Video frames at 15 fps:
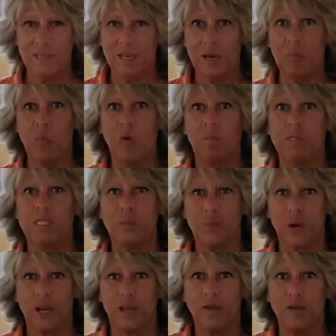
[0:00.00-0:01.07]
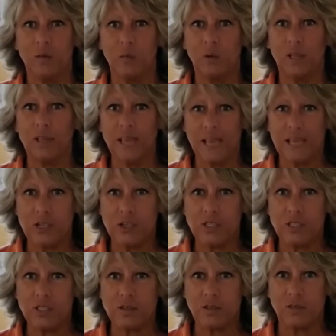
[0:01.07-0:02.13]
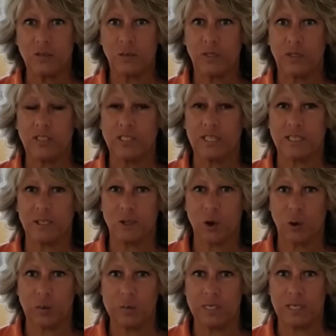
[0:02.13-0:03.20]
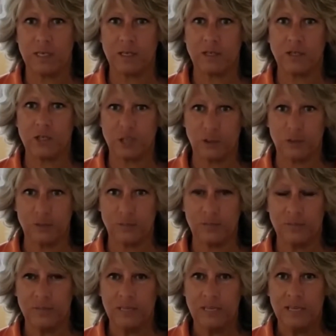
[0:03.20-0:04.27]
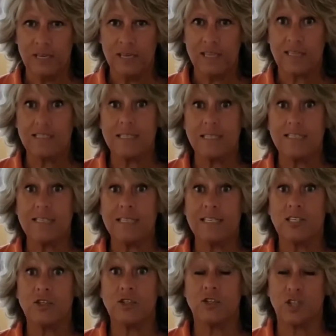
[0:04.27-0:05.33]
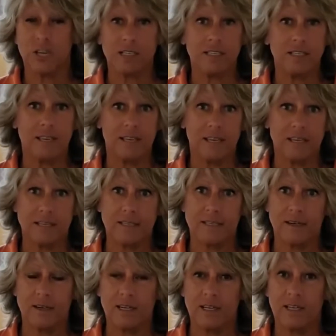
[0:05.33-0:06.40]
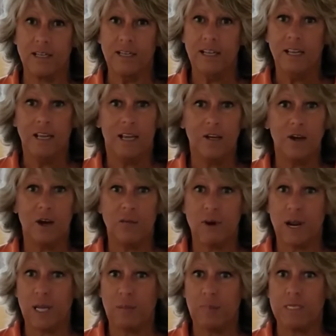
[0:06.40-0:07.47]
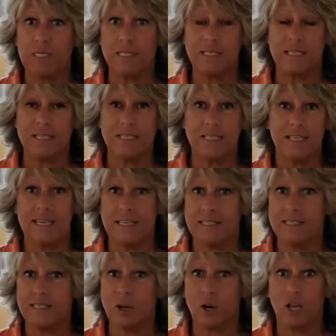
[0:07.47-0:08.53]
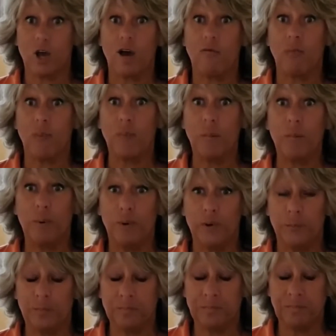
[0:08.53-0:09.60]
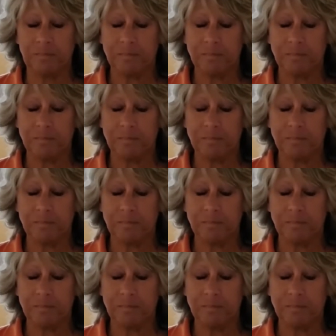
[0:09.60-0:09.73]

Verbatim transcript: I'm Wilma Sprague, one of the agents for Winter Texan Home Sales 2, The season is just getting started and already business is starting off with a boom.